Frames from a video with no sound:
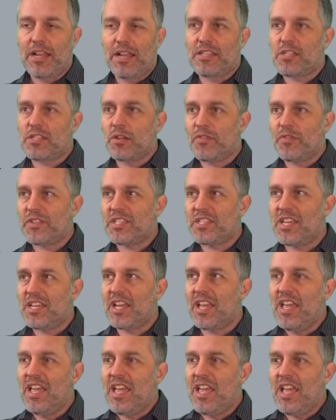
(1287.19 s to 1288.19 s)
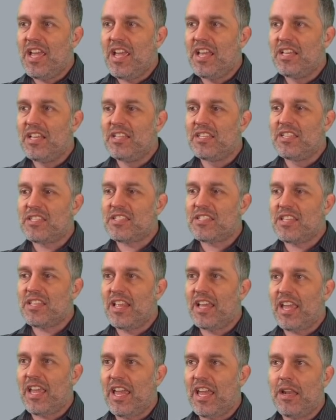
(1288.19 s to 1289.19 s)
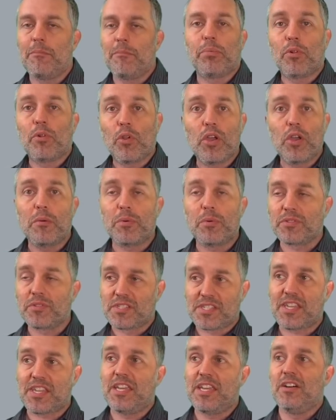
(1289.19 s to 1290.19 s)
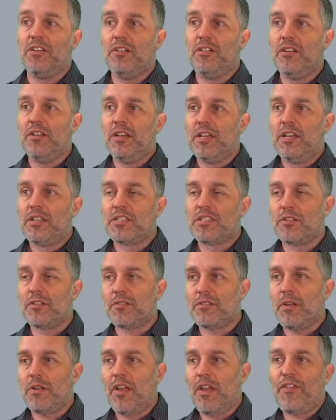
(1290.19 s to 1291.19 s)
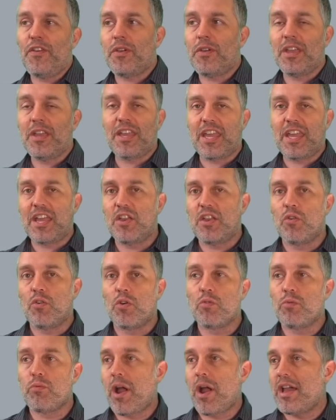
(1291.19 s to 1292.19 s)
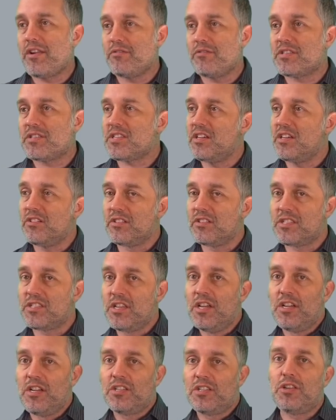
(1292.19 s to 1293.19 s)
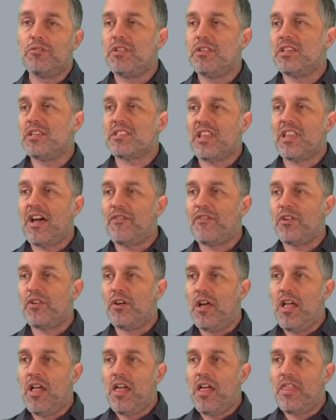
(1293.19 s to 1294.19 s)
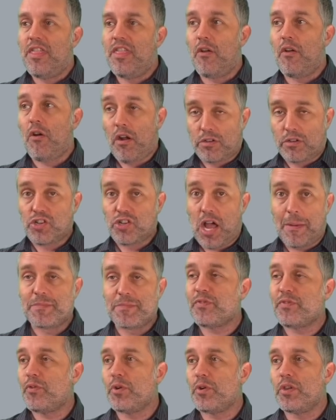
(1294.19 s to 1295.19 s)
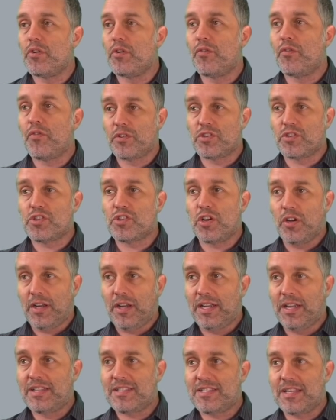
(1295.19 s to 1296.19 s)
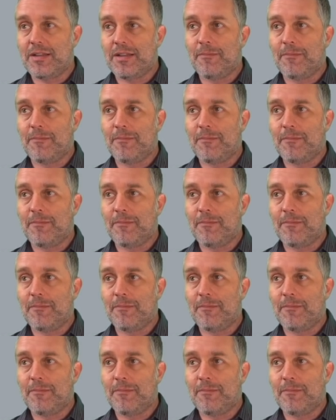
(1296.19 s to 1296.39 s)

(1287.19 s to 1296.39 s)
at surfacing is like an employable skill. So if you can get your Rhino skills to this level, there are jobs for you for sure. It's